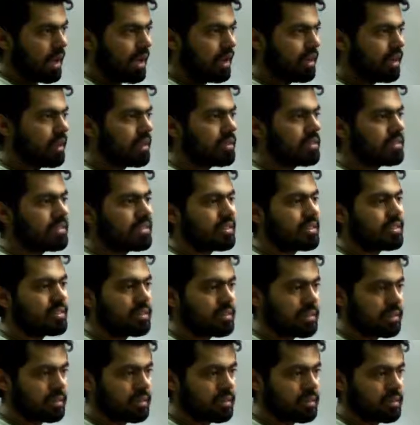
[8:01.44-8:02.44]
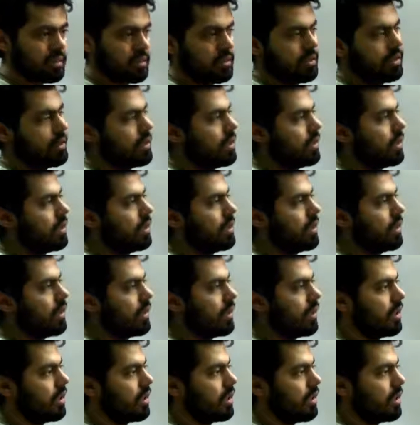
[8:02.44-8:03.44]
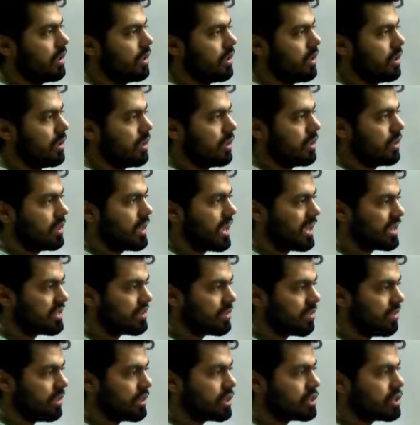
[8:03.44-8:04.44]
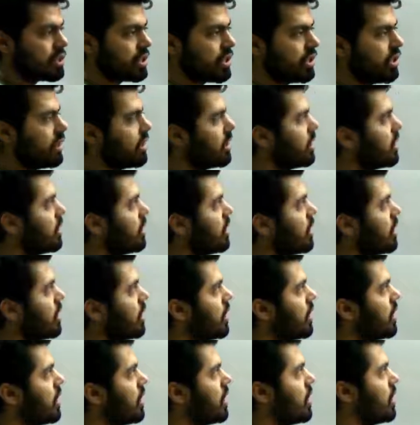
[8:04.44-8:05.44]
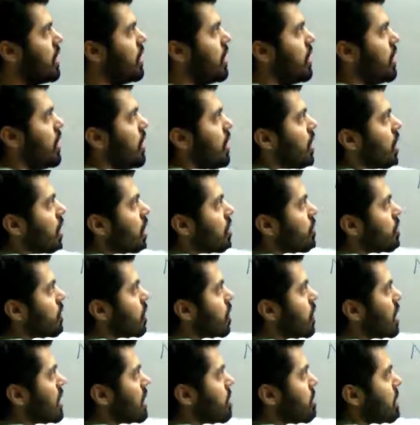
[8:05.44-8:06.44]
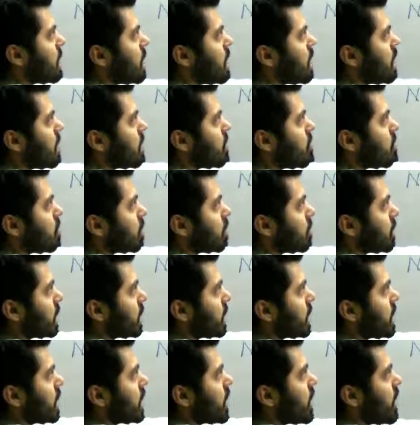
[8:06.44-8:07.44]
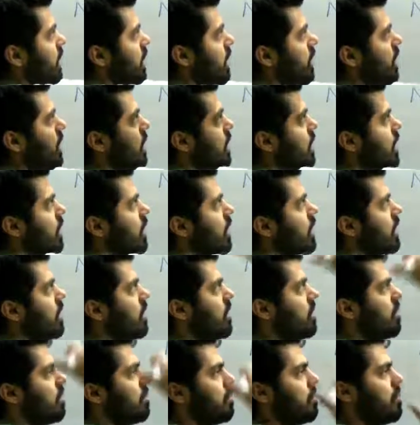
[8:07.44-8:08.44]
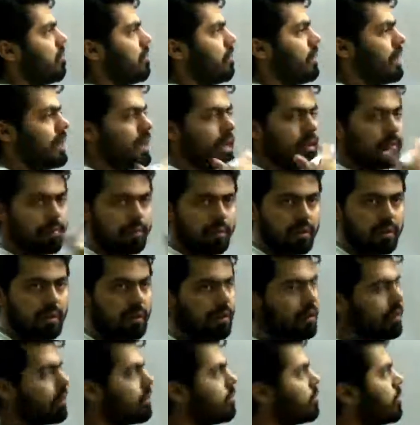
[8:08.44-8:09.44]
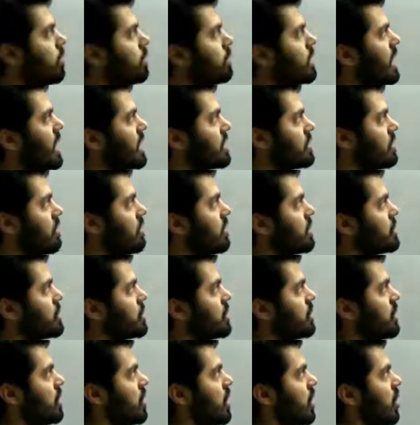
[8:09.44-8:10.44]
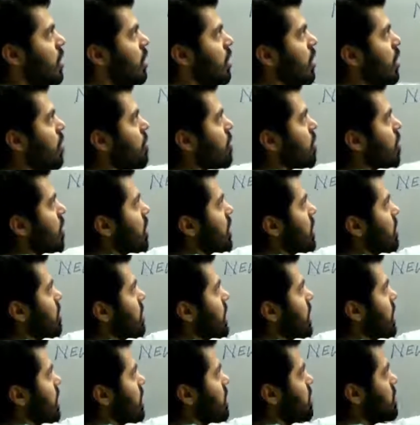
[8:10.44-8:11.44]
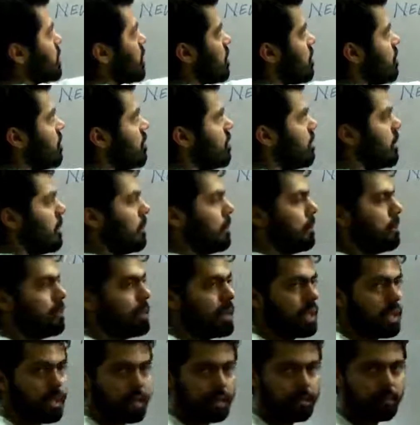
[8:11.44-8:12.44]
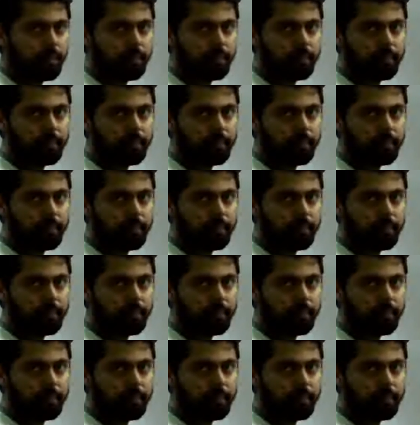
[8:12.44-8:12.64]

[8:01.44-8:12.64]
at instances the acceleration of all the particles of A may differ from the acceleration of all the particles of B.